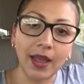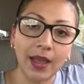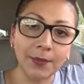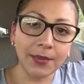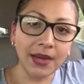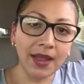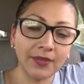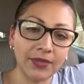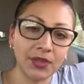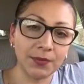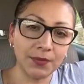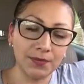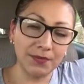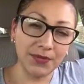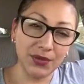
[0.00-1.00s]
I'm gonna have
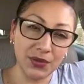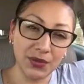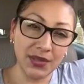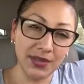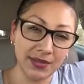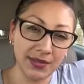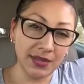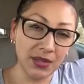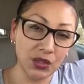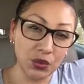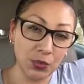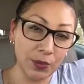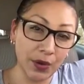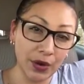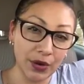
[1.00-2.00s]
to do this in a
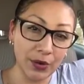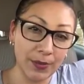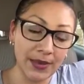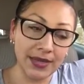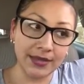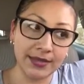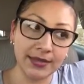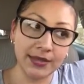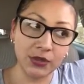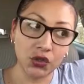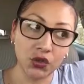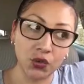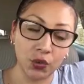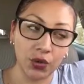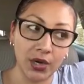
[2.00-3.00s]
two-parter because this
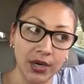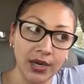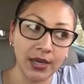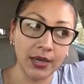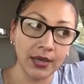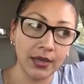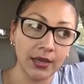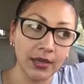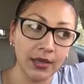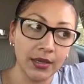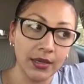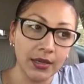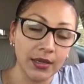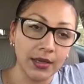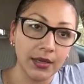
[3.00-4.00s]
story
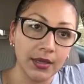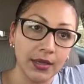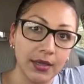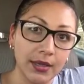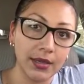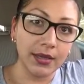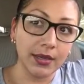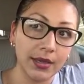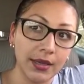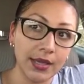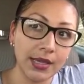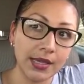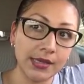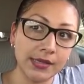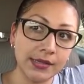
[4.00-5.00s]

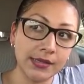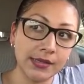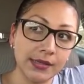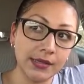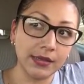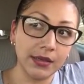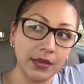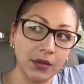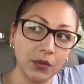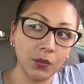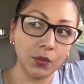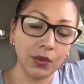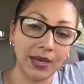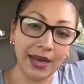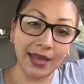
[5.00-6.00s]
is
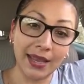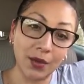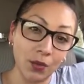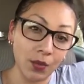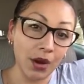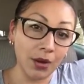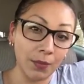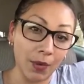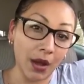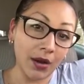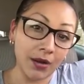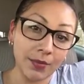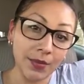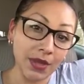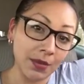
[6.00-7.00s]
when I hit rock
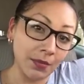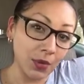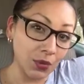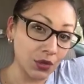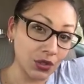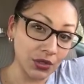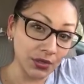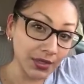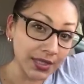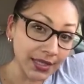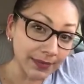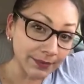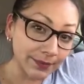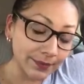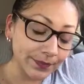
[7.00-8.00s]
bottom emotionally.